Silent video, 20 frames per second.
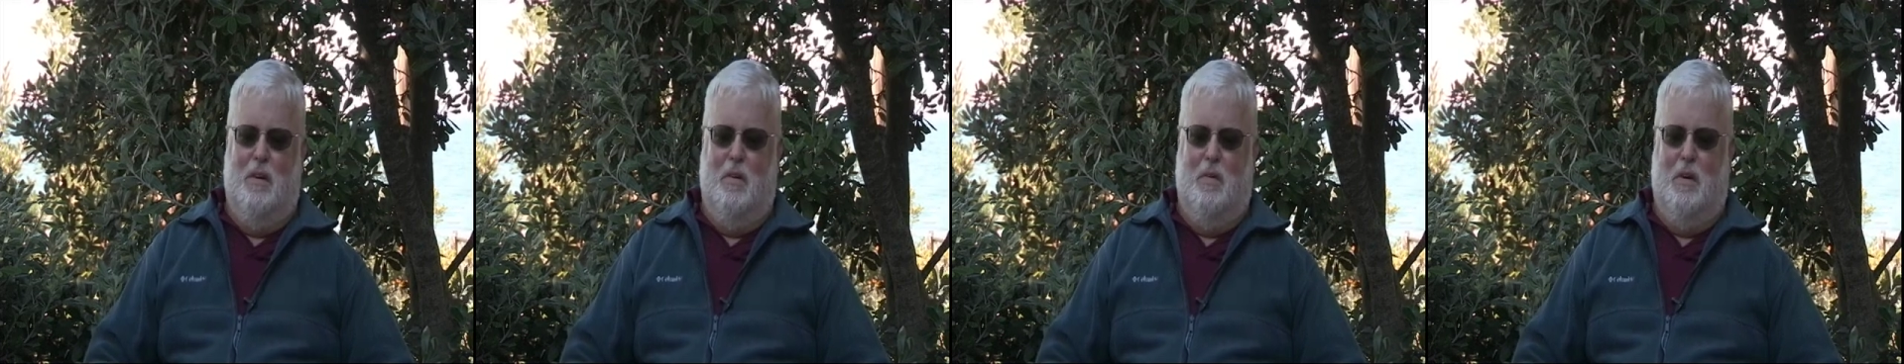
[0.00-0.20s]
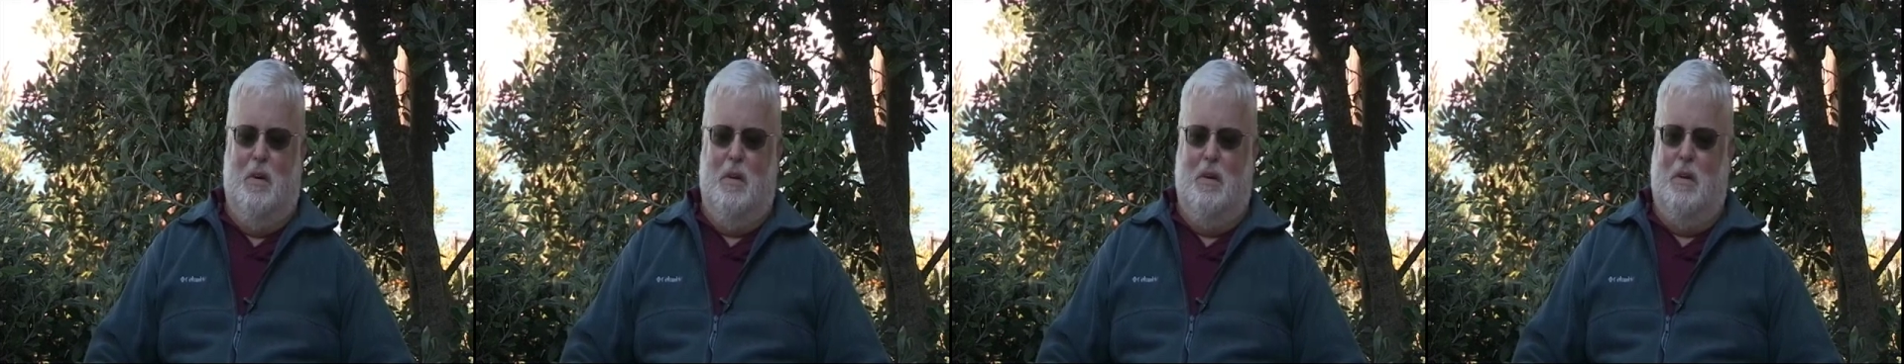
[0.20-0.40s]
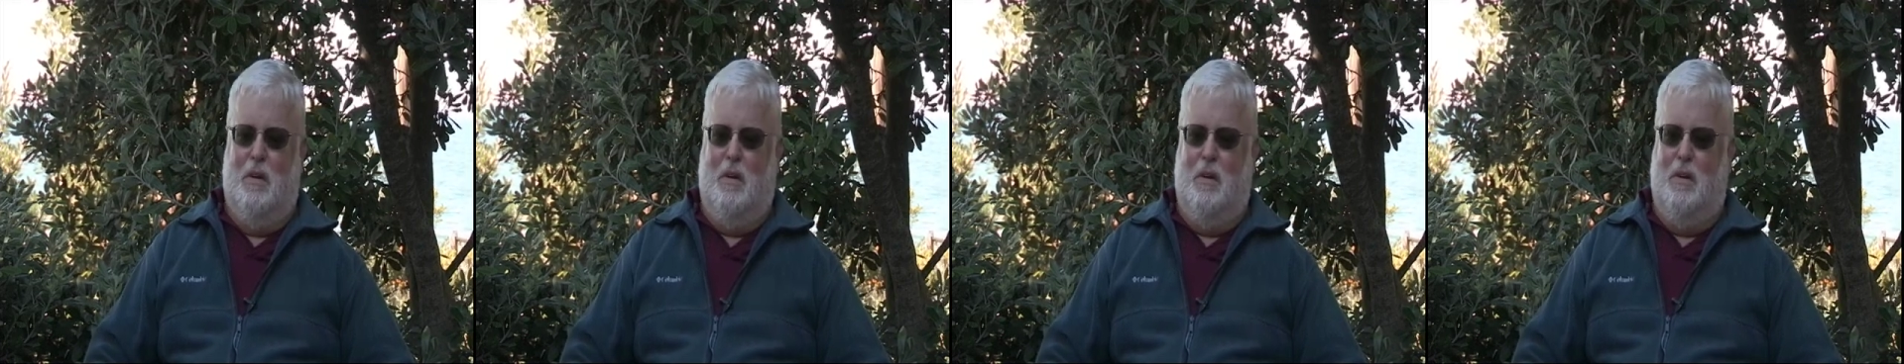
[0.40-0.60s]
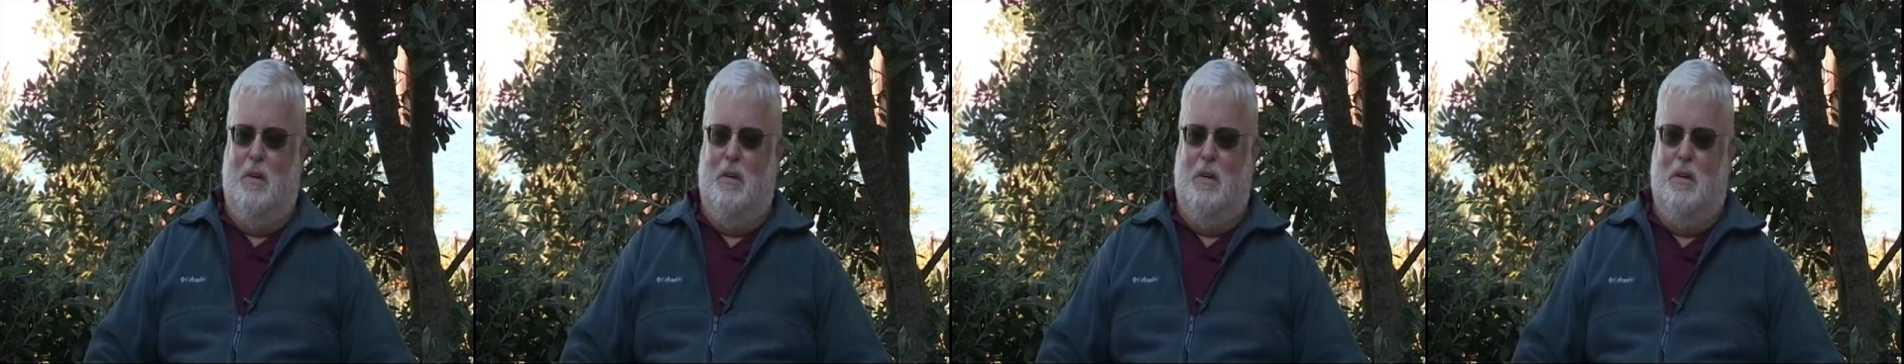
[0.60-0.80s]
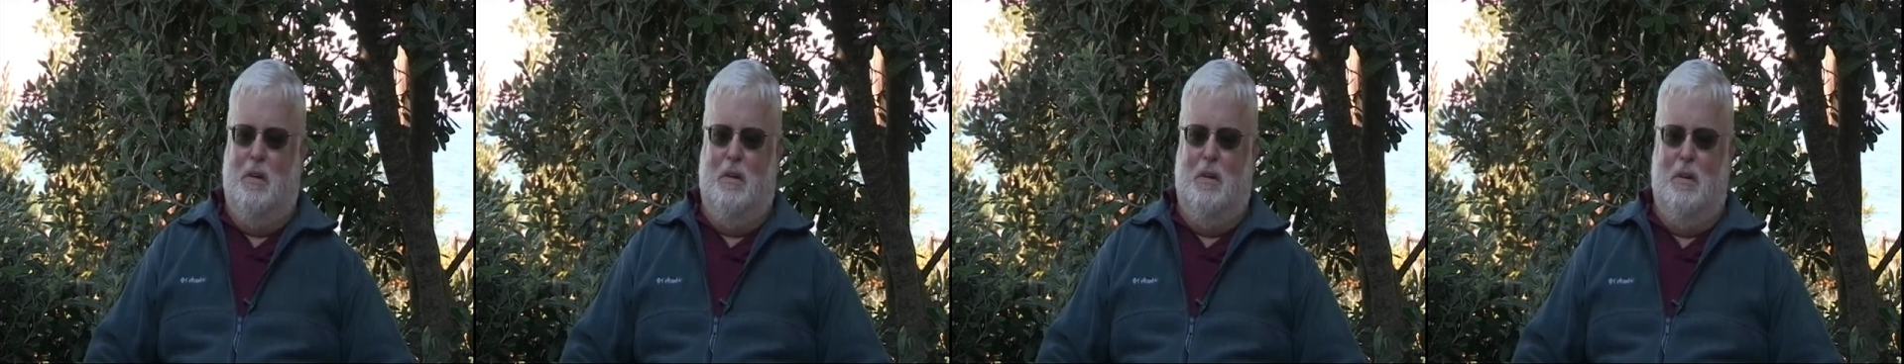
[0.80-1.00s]
Well,
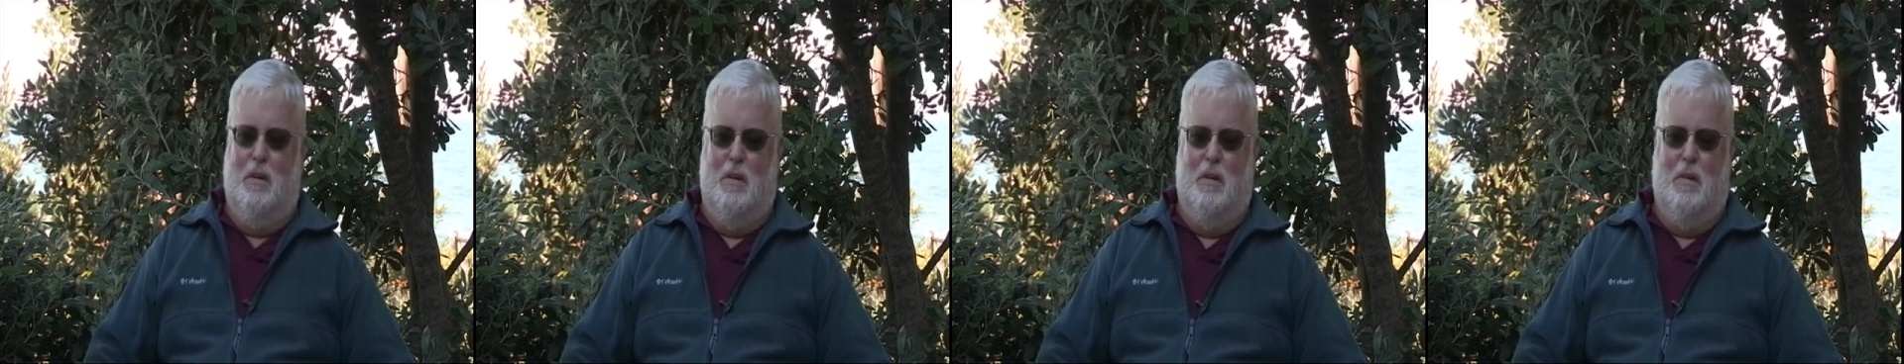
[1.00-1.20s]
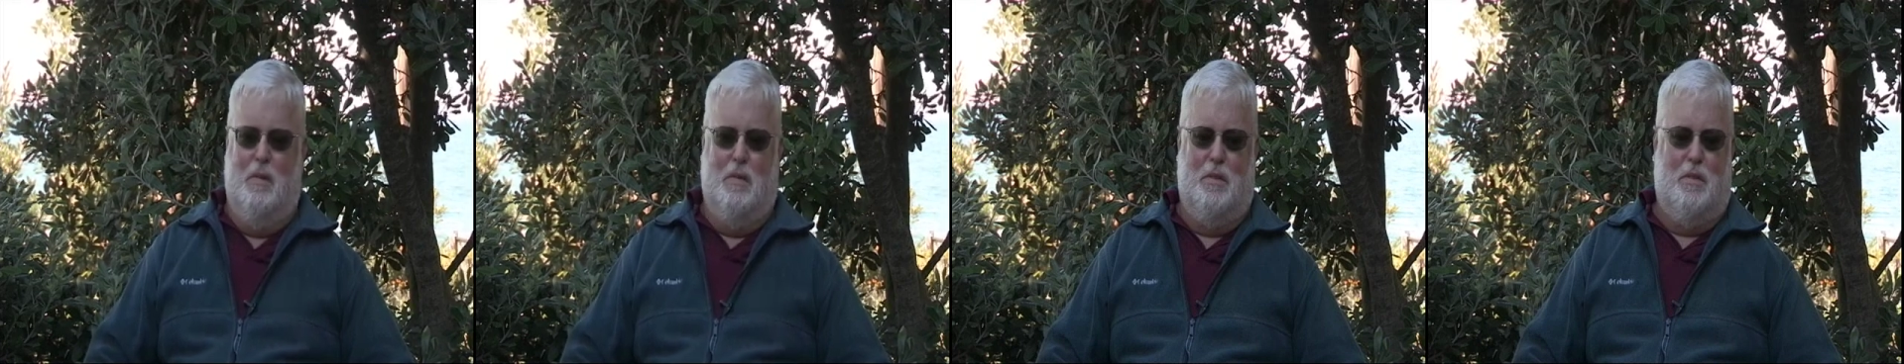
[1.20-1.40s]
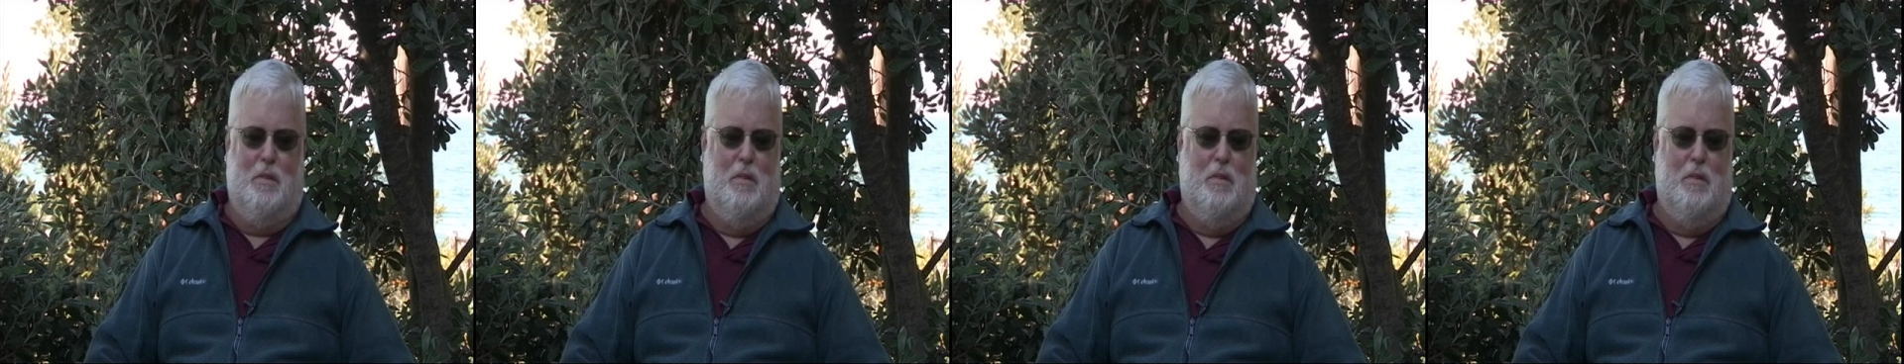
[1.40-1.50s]
it was